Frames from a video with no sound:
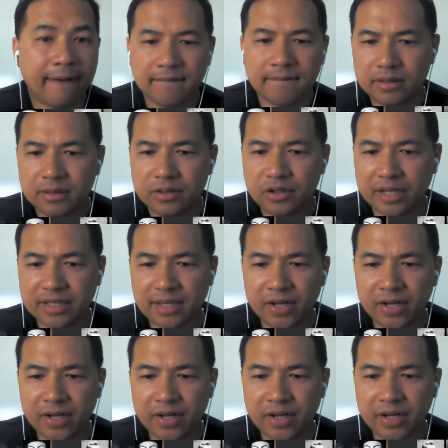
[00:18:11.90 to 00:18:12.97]
You guys have any
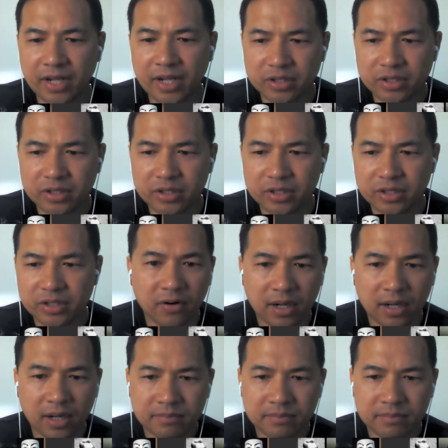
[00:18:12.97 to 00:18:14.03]
other questions
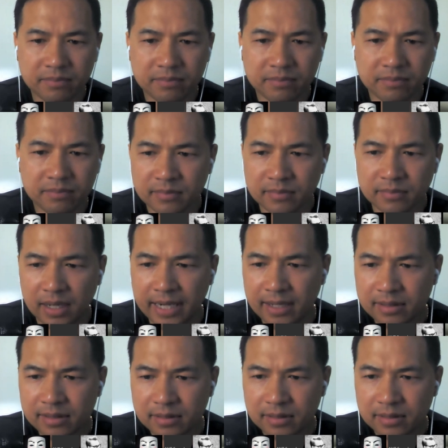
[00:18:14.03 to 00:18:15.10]
for Data
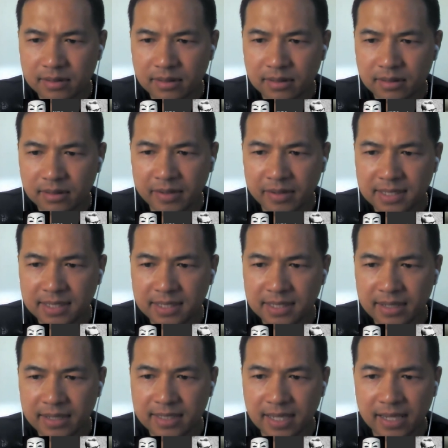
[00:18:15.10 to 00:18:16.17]
about the tech
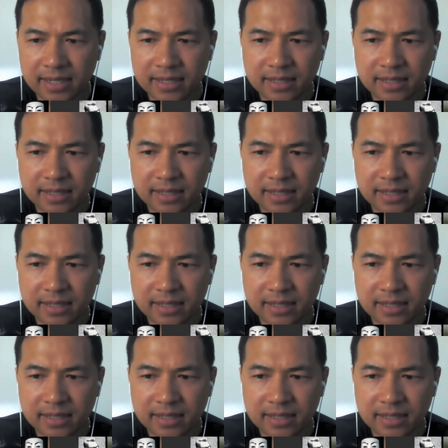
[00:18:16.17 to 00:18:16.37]
side?